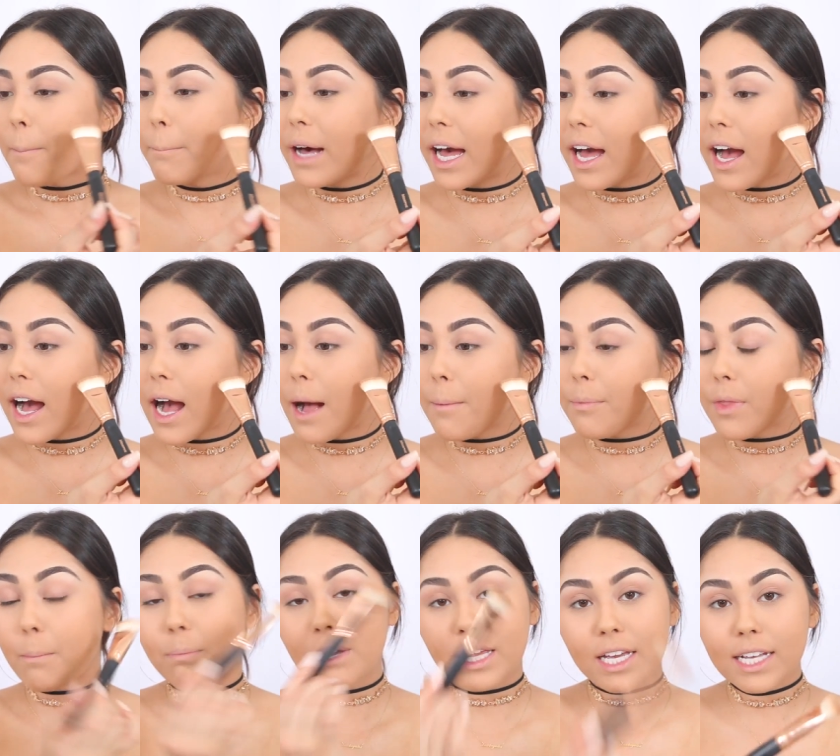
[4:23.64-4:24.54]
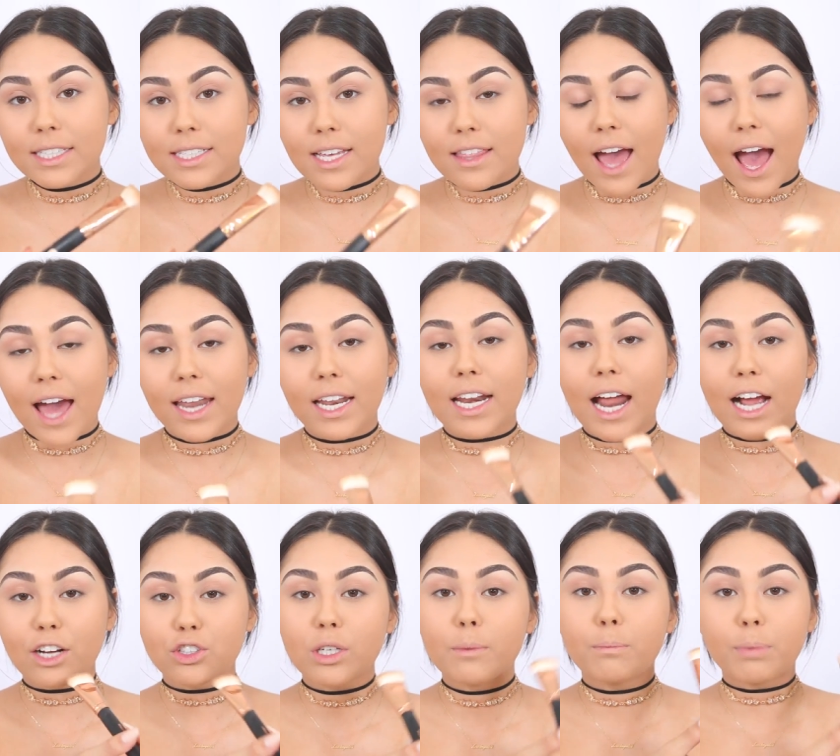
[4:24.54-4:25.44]
But because of that, it
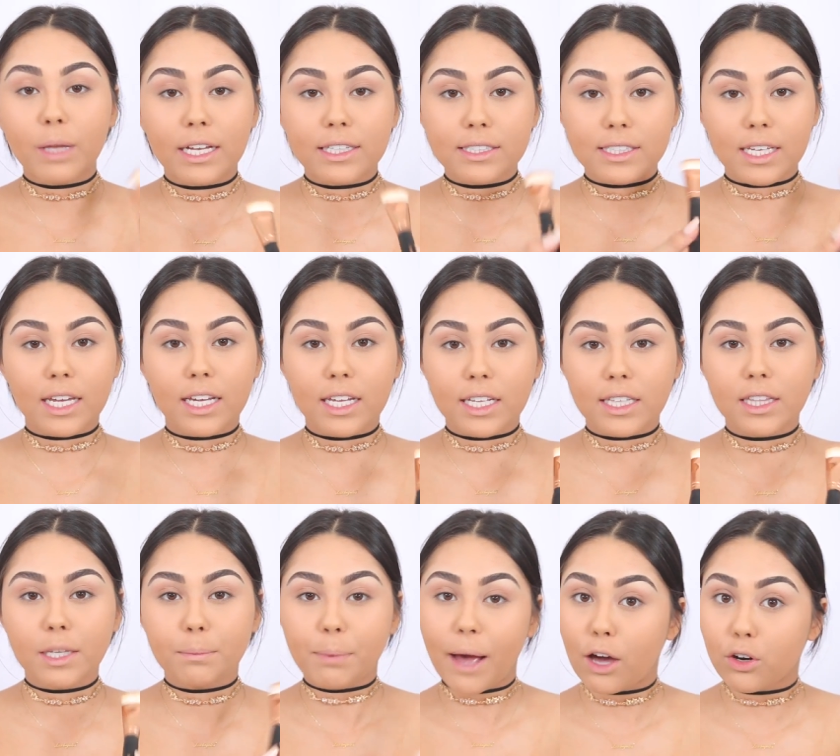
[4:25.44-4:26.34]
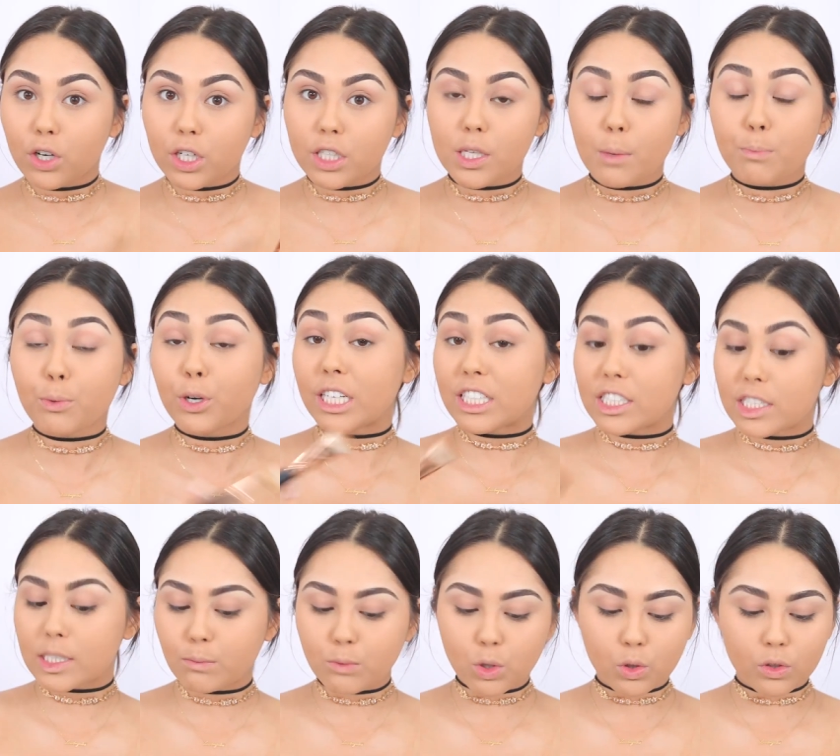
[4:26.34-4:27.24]
actually blends in the powders pretty
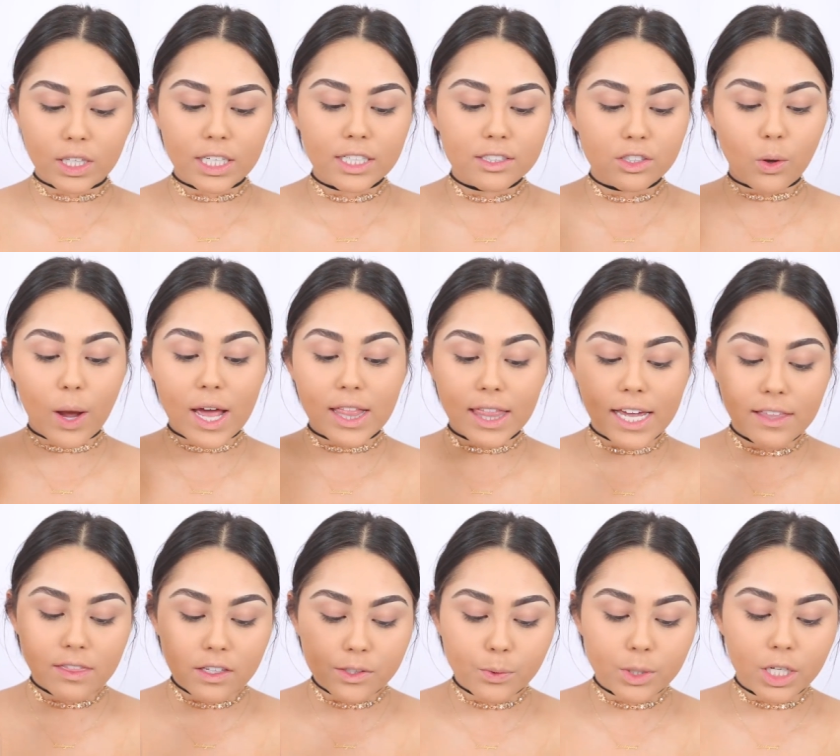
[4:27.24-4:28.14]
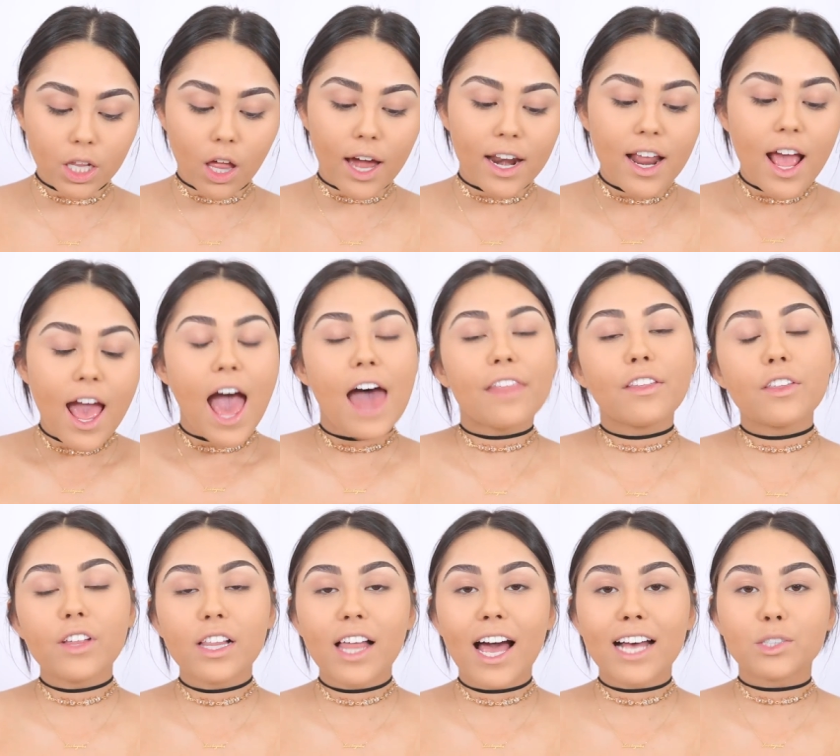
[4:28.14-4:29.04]
smoothly, so I like this one a lot. And
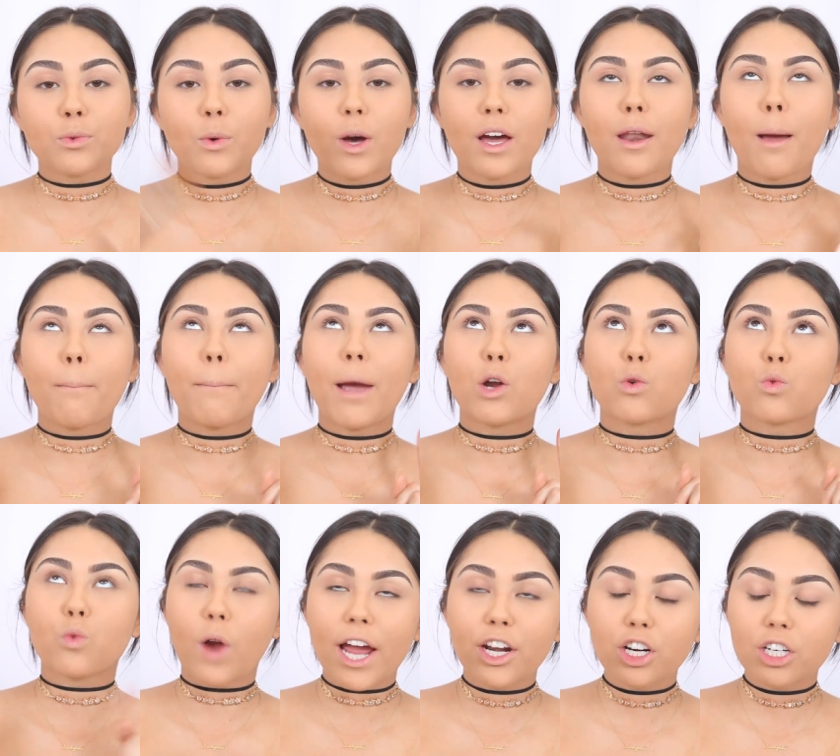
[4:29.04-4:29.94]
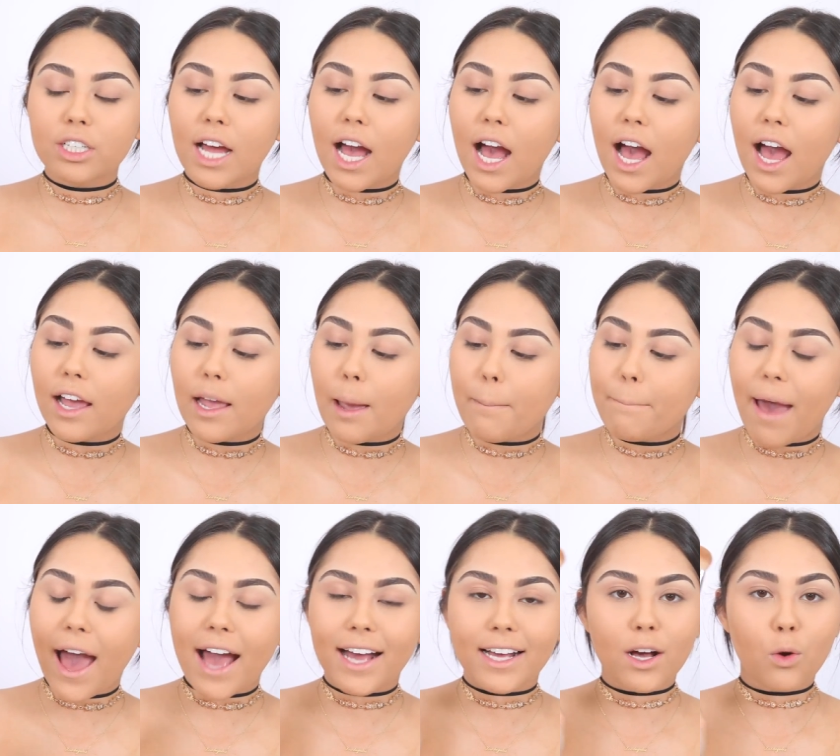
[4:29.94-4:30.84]
then the last one, my Ride or Die
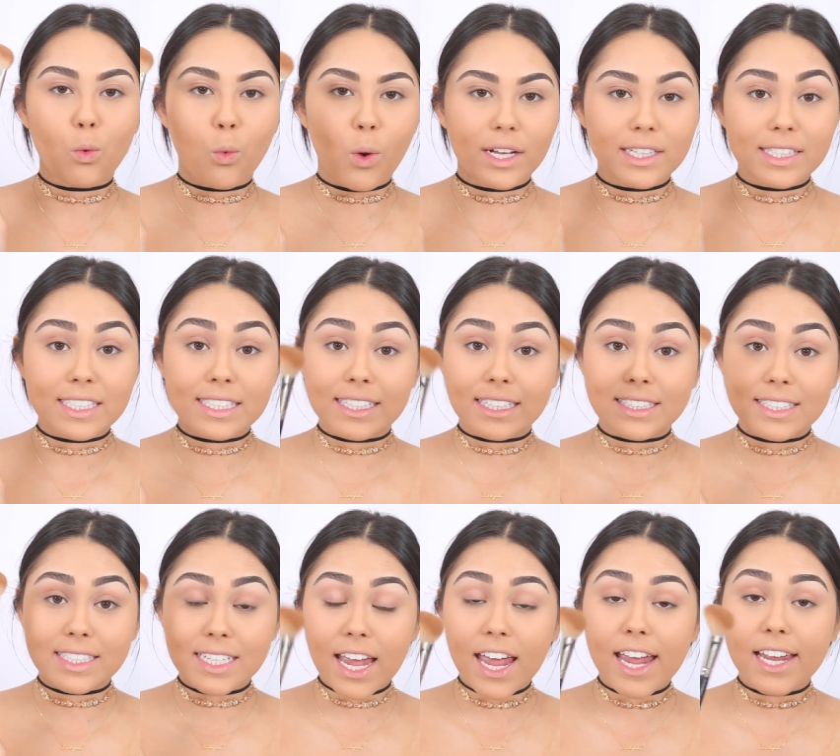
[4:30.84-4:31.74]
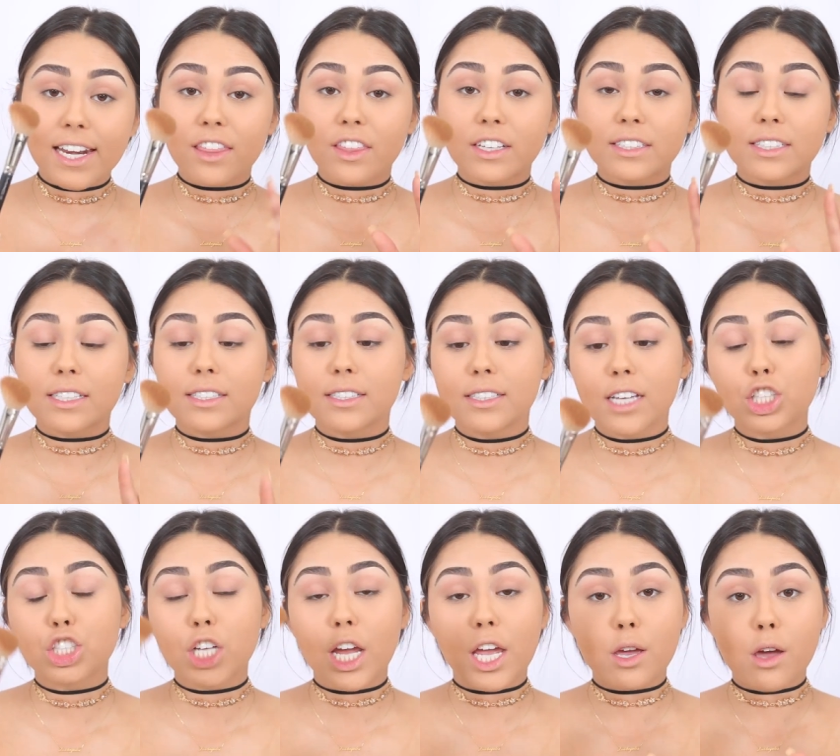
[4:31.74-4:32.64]
MAC 168. This is
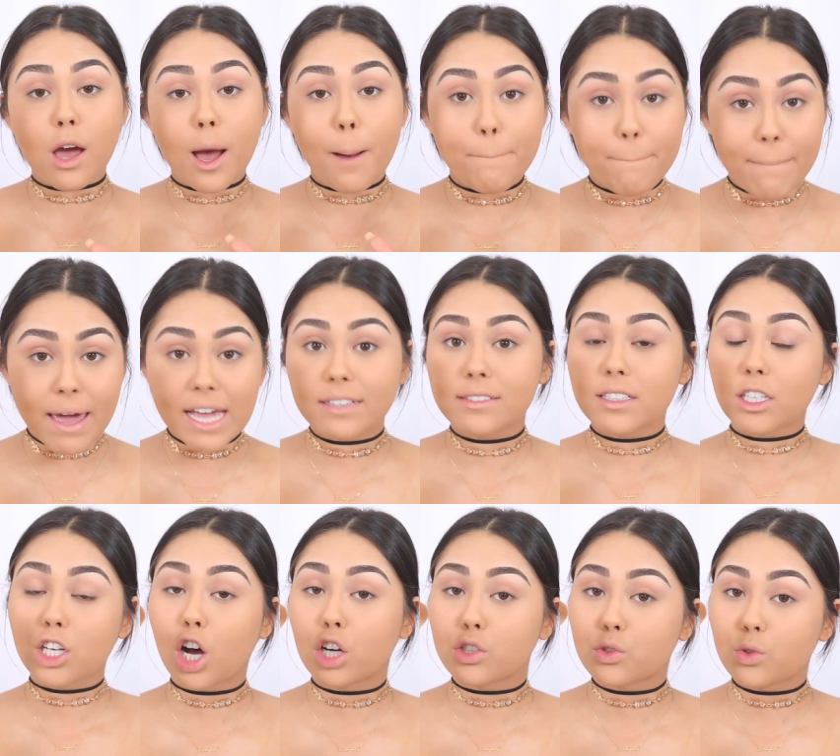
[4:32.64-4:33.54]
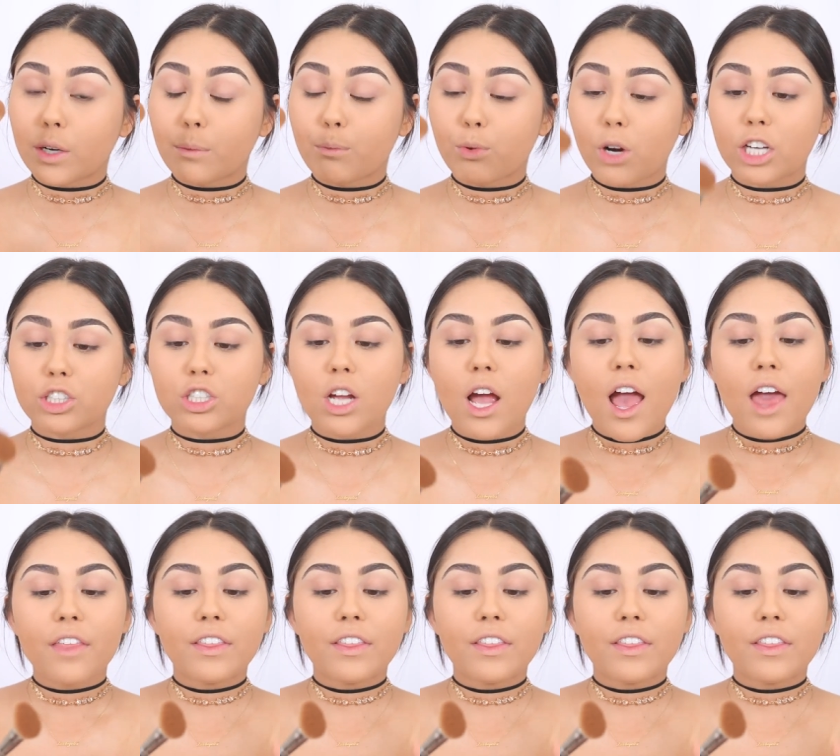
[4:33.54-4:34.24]
such an amazing contouring brush.